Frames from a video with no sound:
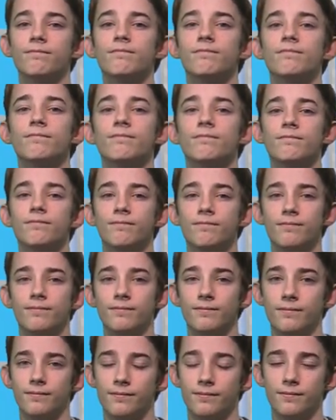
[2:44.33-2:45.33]

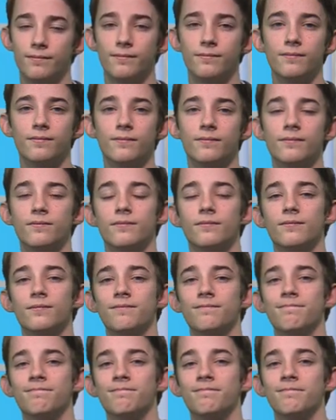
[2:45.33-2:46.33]

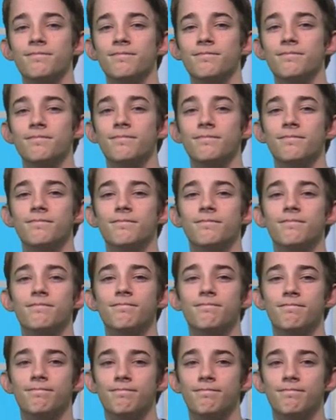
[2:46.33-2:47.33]

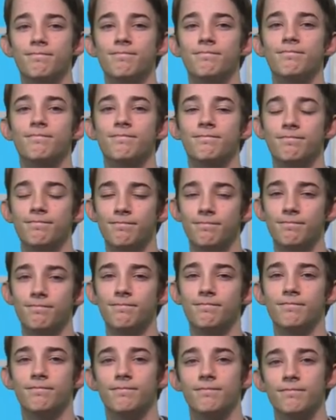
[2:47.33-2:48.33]

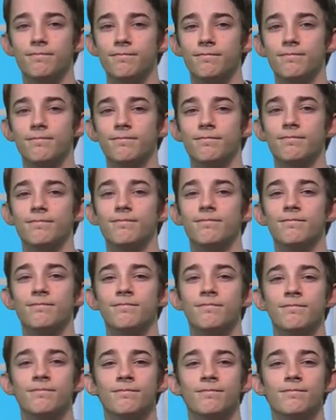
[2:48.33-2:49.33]

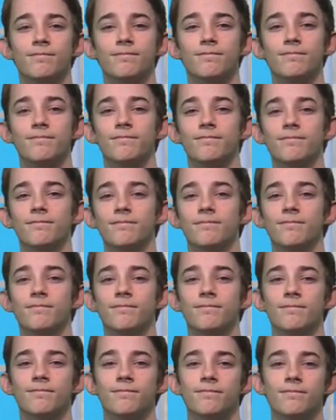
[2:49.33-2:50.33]

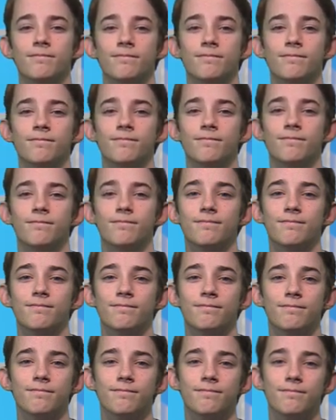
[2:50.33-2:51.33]

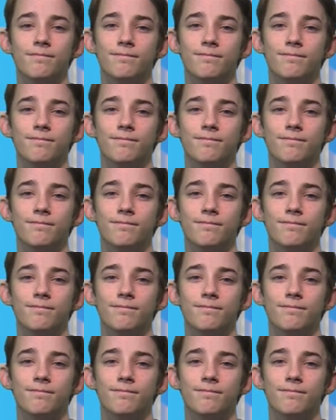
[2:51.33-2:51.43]
(silent)